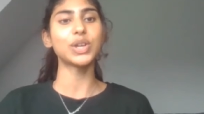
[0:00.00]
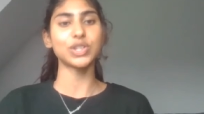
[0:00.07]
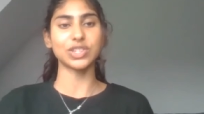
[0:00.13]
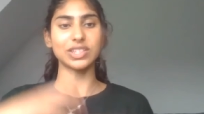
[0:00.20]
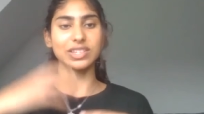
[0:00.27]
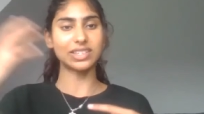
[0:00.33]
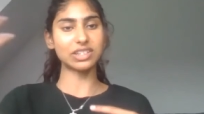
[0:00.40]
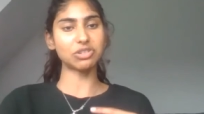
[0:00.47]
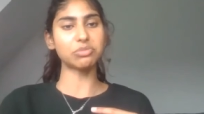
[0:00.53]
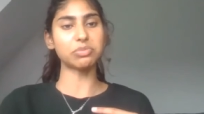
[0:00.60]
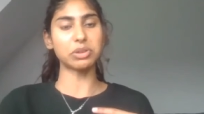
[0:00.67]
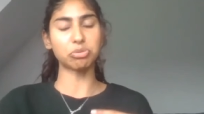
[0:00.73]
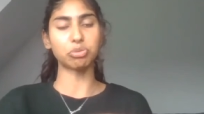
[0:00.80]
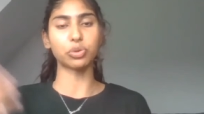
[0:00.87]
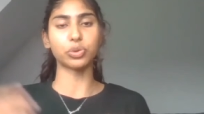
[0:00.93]
So there'll still
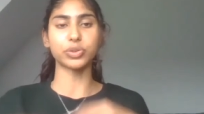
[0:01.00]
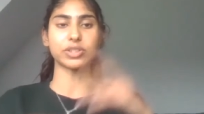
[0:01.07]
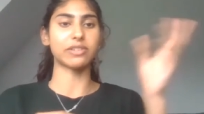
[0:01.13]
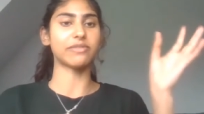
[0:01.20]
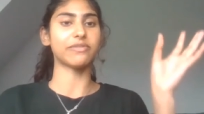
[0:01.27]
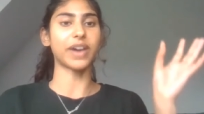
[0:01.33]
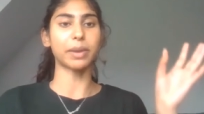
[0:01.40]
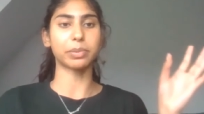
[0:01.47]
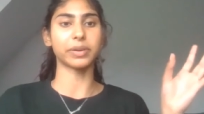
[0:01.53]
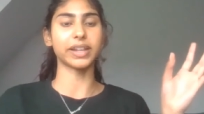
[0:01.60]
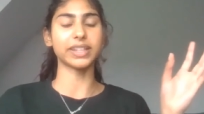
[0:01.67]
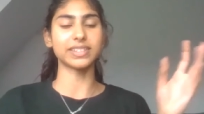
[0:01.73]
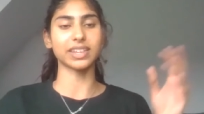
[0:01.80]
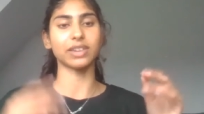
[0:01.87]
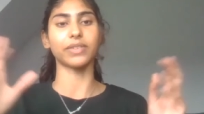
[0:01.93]
be water
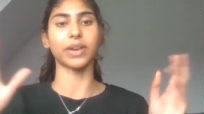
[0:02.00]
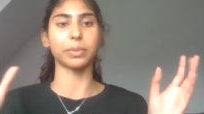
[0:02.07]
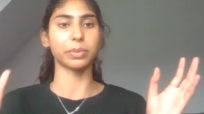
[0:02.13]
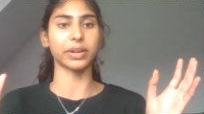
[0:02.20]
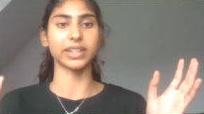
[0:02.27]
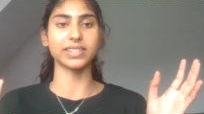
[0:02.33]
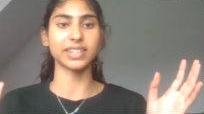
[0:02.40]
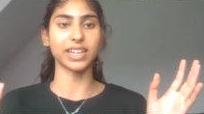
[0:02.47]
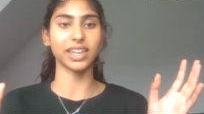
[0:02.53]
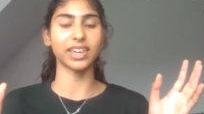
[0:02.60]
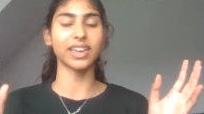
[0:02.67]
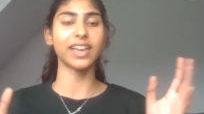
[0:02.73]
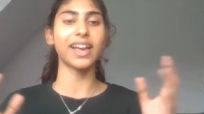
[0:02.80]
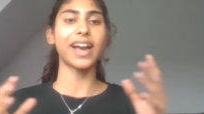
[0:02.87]
evaporating, evaporating.